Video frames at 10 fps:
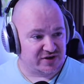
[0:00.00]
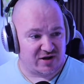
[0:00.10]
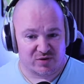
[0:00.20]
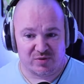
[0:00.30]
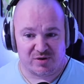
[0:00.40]

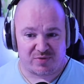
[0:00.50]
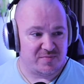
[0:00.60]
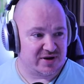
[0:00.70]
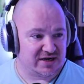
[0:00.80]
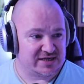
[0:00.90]
now that we're a
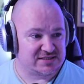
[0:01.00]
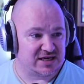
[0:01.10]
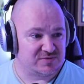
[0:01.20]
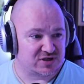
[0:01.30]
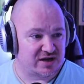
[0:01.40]
Premier League
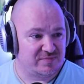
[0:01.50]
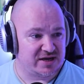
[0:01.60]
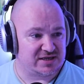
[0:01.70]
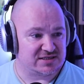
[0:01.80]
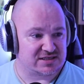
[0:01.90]
team, trying to
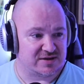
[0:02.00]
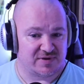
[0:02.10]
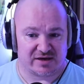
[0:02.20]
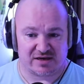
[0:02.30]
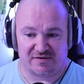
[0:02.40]
make it seem
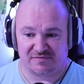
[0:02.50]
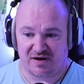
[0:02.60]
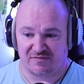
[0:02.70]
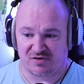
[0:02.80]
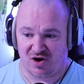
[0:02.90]
like
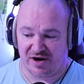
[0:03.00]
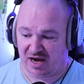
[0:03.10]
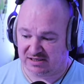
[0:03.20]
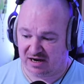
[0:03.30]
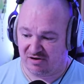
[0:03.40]
I've got an
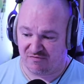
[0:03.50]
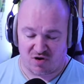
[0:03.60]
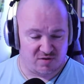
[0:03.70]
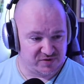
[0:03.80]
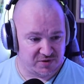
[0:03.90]
idea of
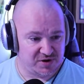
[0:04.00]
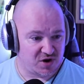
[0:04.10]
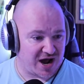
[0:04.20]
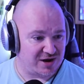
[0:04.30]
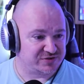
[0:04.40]
what I'm doing
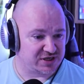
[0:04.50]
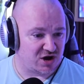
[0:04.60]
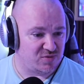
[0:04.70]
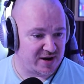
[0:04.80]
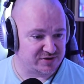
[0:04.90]
or how to
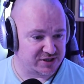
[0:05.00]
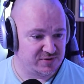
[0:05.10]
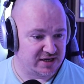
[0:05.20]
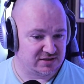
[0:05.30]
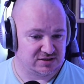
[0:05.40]
go about
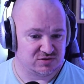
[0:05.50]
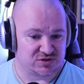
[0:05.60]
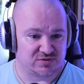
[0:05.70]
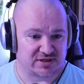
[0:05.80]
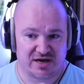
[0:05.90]
doing it.
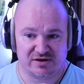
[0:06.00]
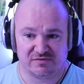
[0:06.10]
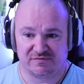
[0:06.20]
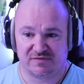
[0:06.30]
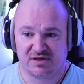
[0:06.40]
Usual kind
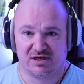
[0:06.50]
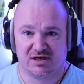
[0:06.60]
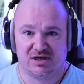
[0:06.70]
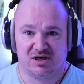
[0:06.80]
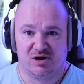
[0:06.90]
of
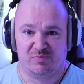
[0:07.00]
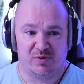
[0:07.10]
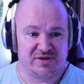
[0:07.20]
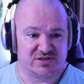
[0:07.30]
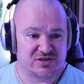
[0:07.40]

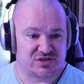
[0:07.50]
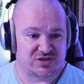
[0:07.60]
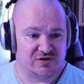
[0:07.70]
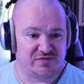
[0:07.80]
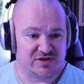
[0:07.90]
bobbins and
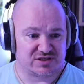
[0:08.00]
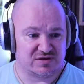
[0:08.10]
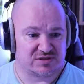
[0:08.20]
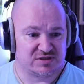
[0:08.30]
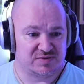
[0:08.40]
stuff that
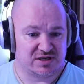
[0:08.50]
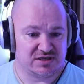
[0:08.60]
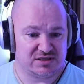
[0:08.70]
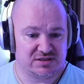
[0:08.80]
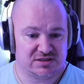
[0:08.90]
seems to be